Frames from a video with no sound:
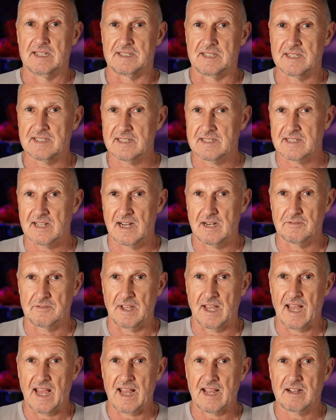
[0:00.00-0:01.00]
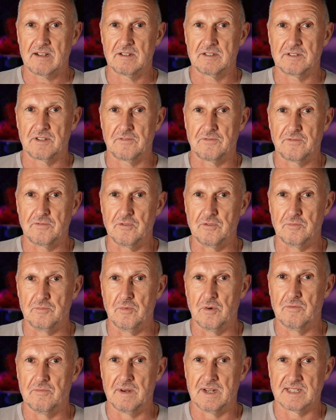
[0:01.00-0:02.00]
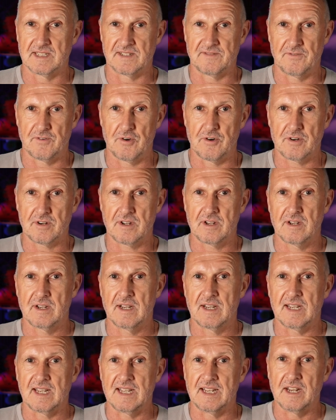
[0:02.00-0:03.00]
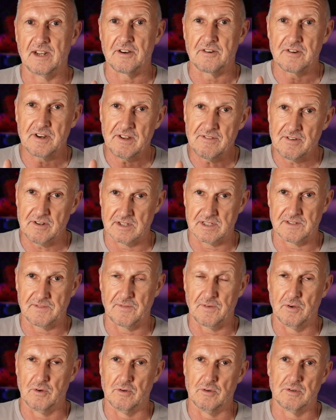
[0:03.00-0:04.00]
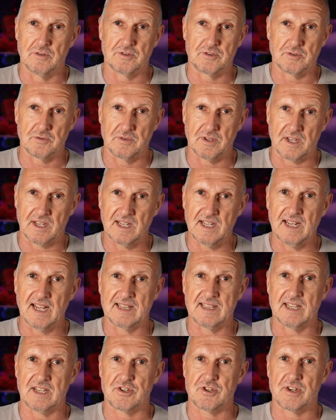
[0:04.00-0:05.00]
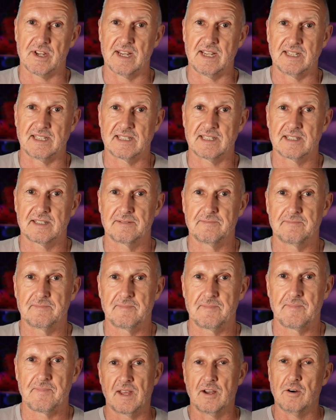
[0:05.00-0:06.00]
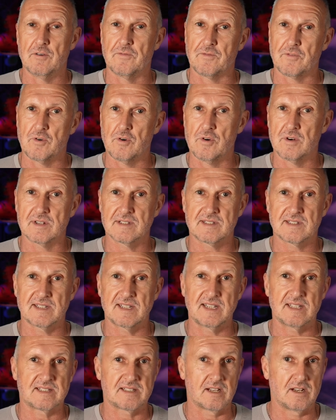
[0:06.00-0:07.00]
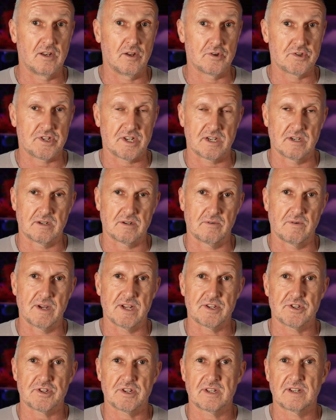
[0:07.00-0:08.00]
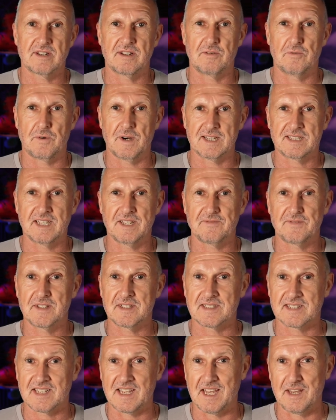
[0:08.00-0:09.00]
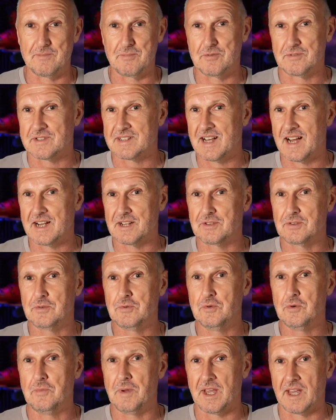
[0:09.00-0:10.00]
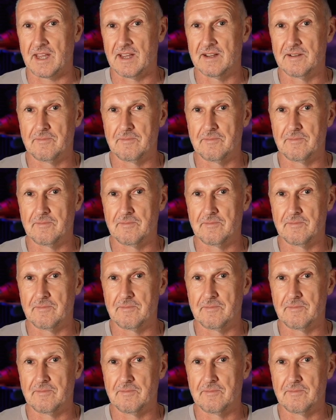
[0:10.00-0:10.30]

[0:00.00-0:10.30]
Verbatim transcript: This is how the ankle and the foot movements work in a reverse flow to the kinetic chains. Of course, it's a logical question, what if the ski boots are too big?